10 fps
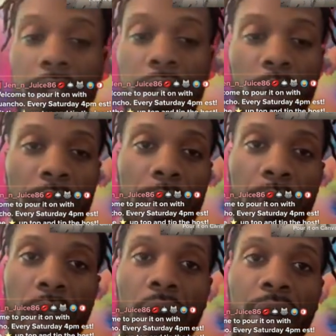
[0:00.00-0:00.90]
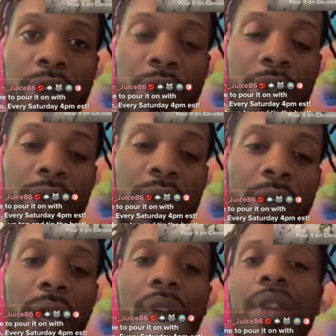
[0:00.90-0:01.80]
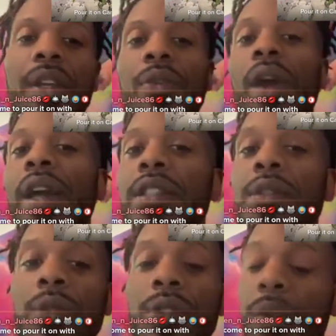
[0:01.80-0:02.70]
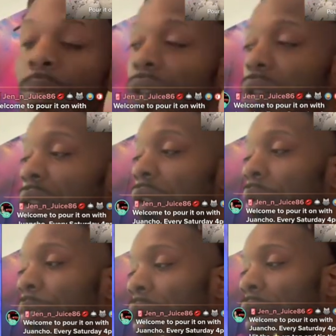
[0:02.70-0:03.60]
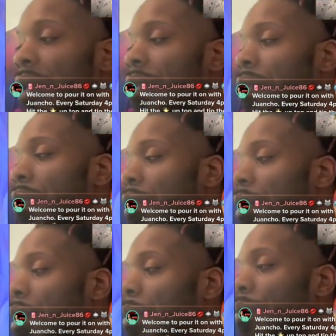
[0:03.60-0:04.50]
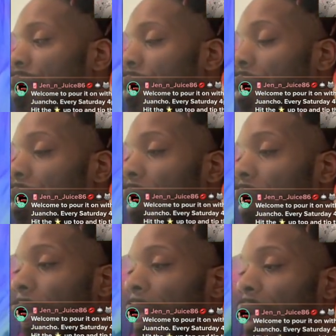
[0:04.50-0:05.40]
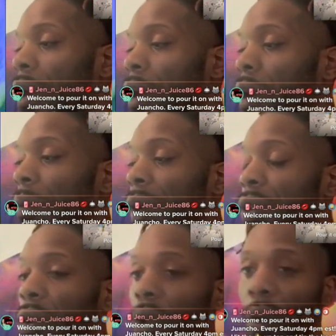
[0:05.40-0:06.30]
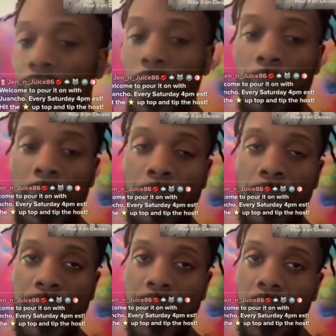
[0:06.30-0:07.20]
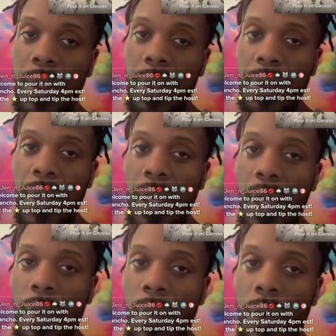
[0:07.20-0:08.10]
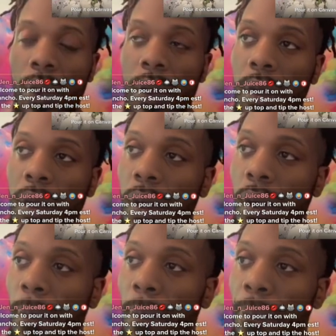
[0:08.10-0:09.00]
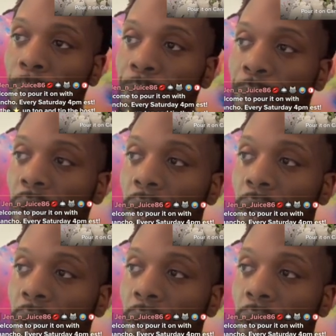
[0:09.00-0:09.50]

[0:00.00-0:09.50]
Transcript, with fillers: I enjoy. But I also enjoy having an interaction with the person in the box. Um, so um, I know that a few people said that they were um,